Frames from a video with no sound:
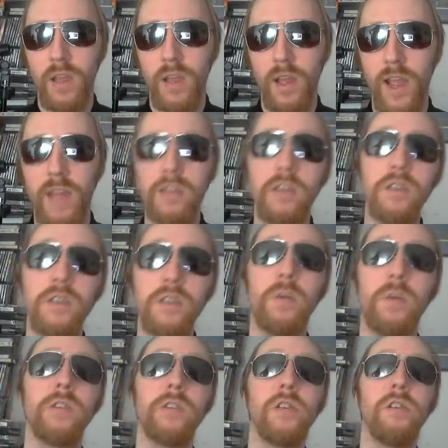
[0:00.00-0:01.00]
And this
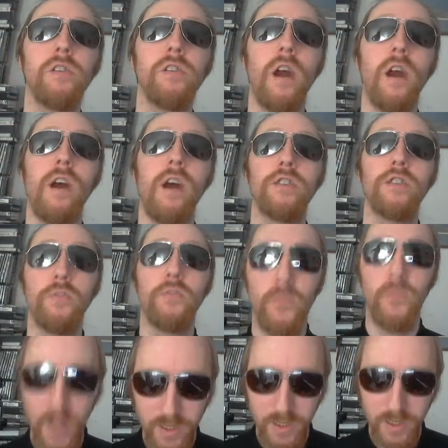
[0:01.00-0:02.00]
person got
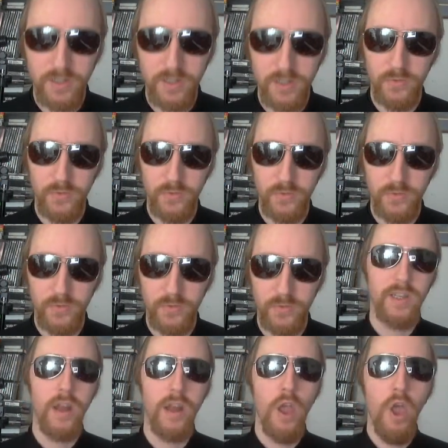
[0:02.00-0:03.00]
defensive. They
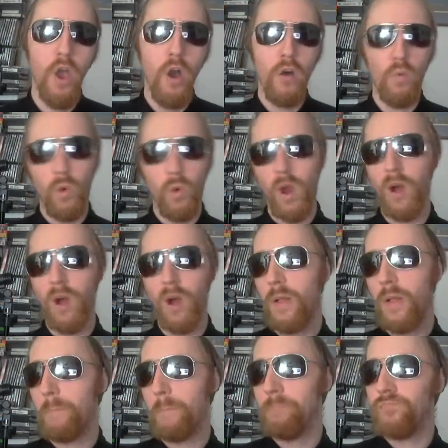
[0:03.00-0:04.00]
said, "Well,
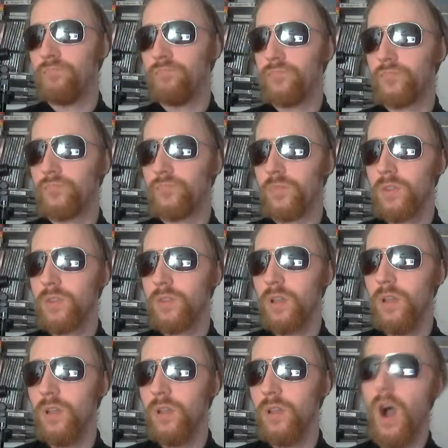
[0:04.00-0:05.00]

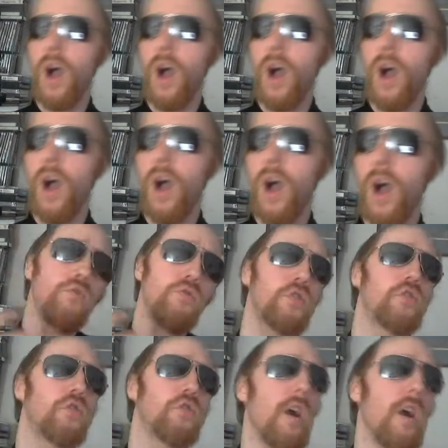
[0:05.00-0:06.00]
I
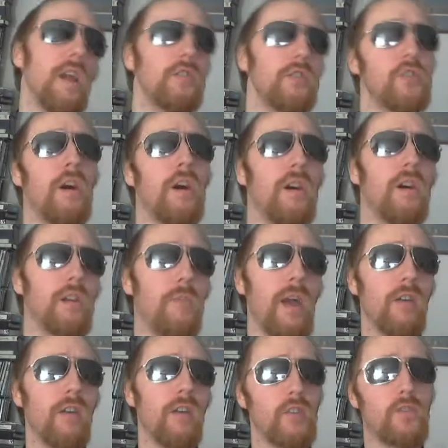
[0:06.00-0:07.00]
was trying to talk
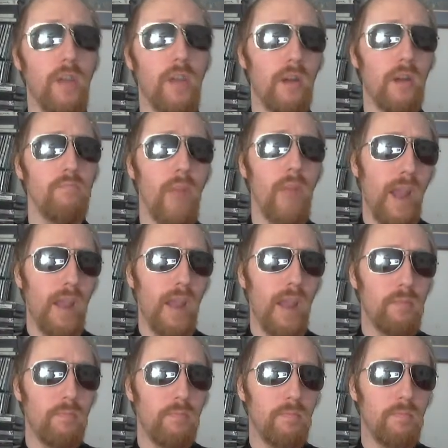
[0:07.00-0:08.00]
about
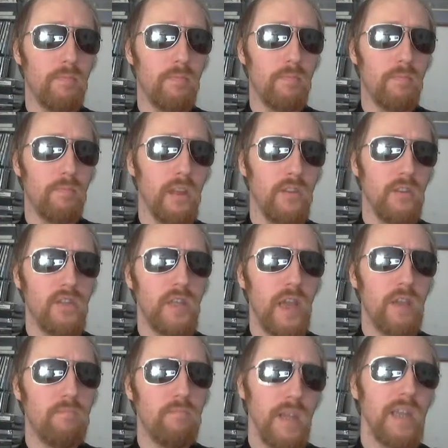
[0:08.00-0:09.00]
scumbag men and
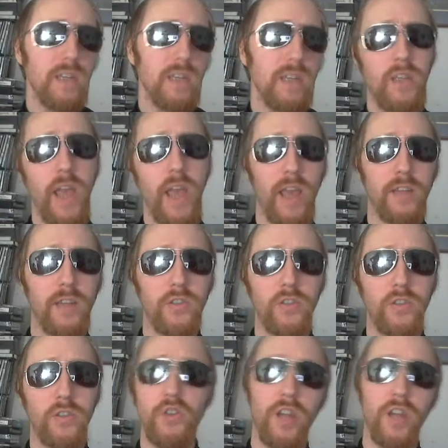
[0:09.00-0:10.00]
deadbeat dads
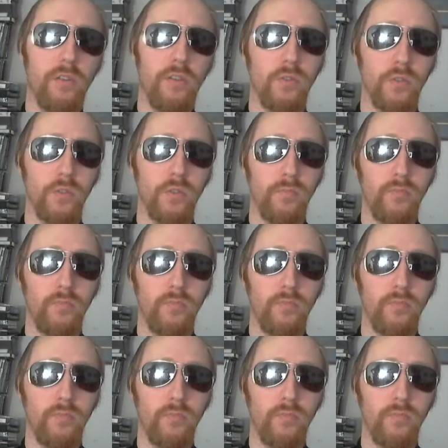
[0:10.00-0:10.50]
in general."